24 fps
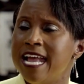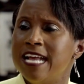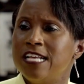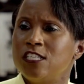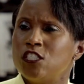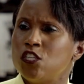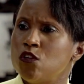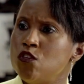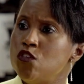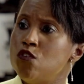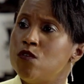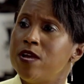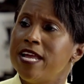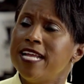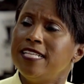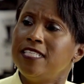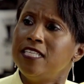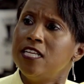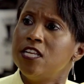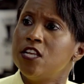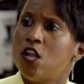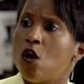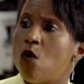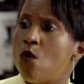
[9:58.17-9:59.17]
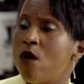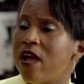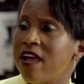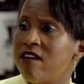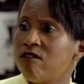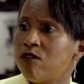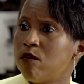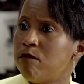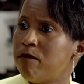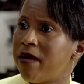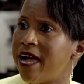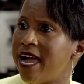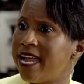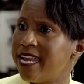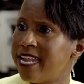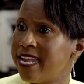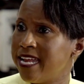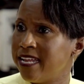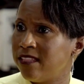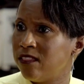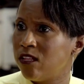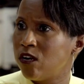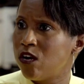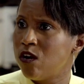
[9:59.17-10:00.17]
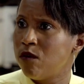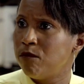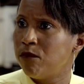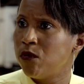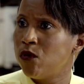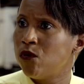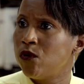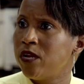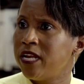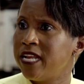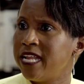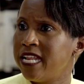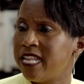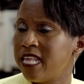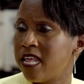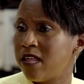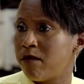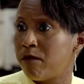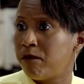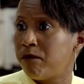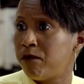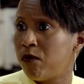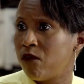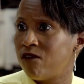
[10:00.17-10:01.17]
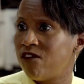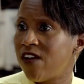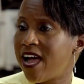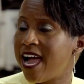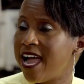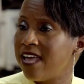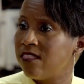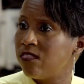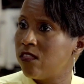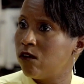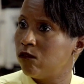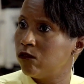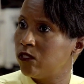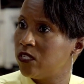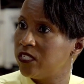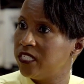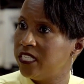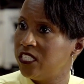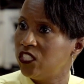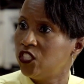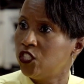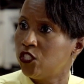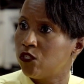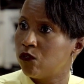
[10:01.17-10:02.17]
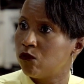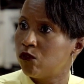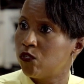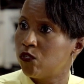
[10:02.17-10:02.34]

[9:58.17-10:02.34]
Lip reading: So you get to know everybody in the community that provide those additional